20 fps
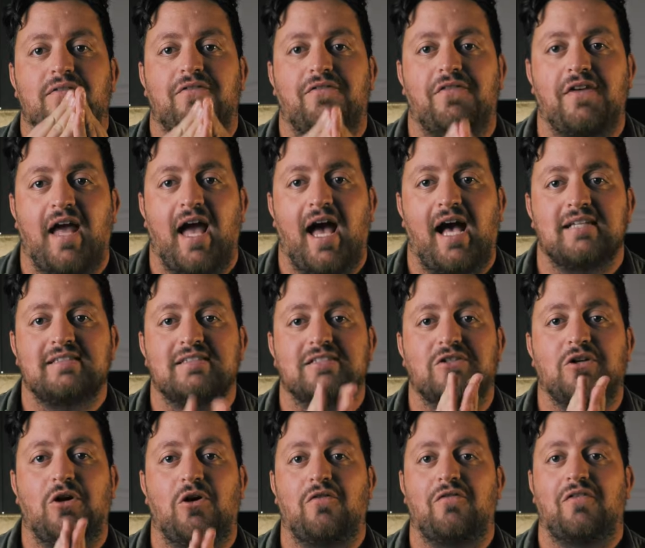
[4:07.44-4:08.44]

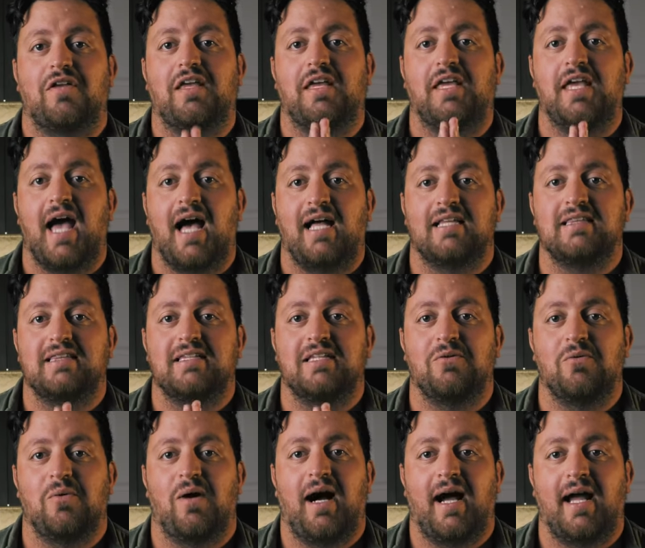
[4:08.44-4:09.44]
flask of
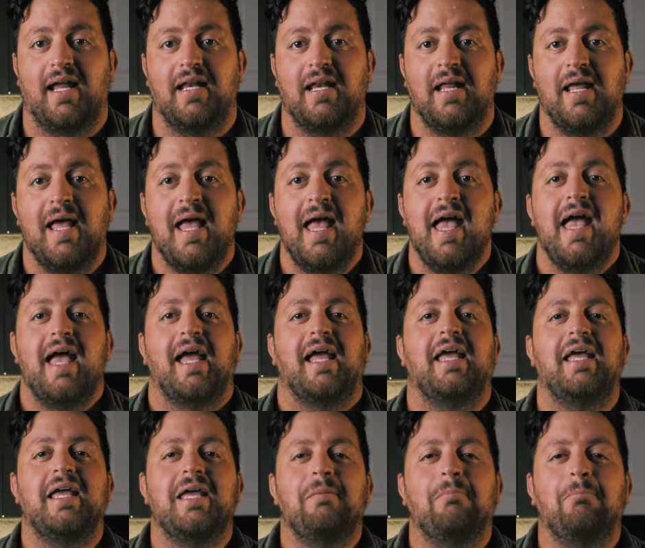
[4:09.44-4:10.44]
Chianti wine.
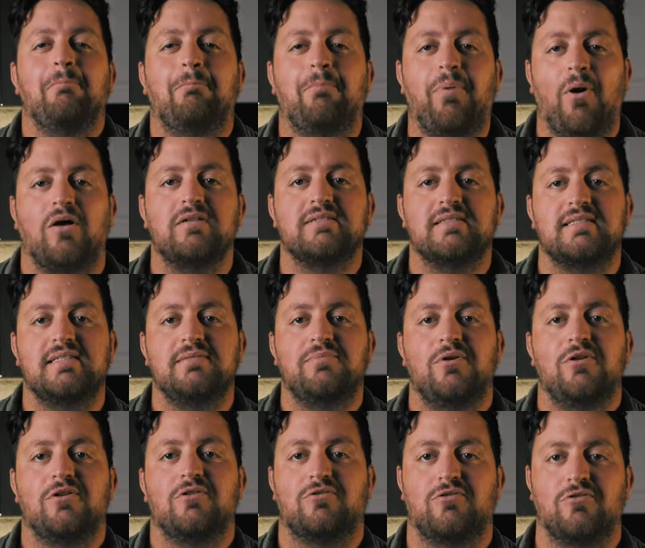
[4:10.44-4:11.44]

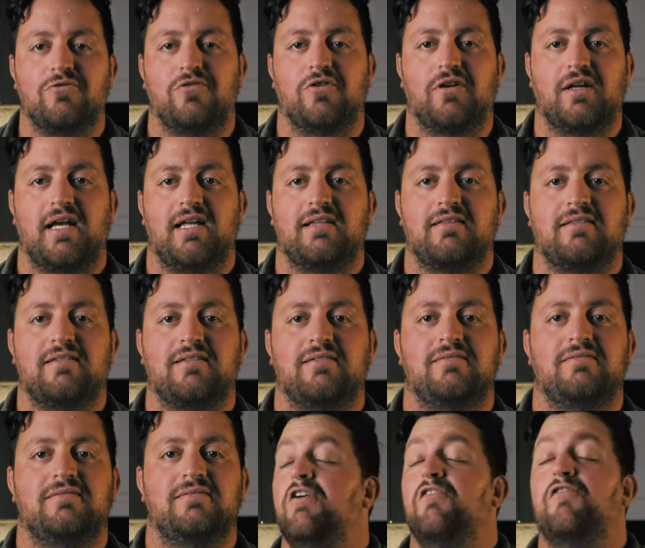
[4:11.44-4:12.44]
Impossible to forget.
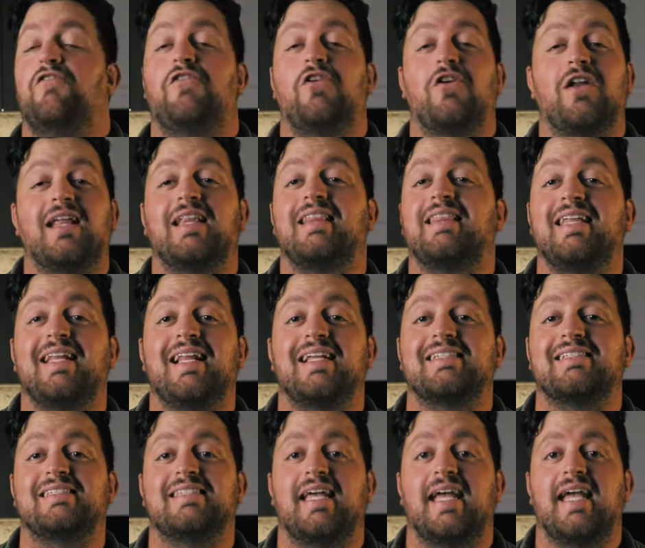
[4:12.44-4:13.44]

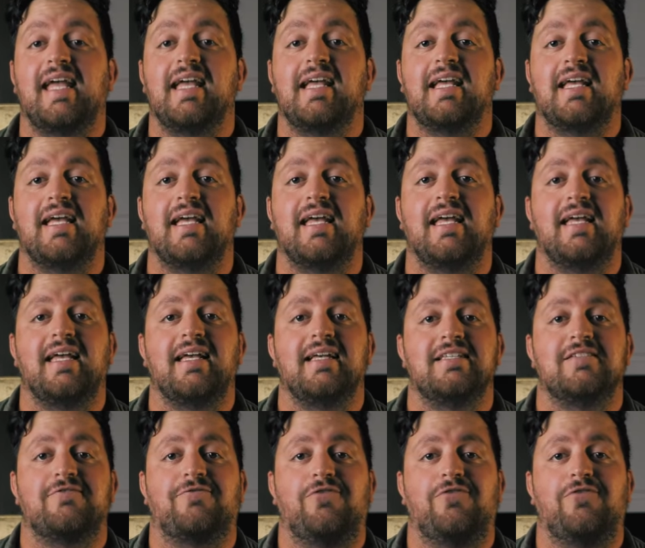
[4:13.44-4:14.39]
Fiorentina steak is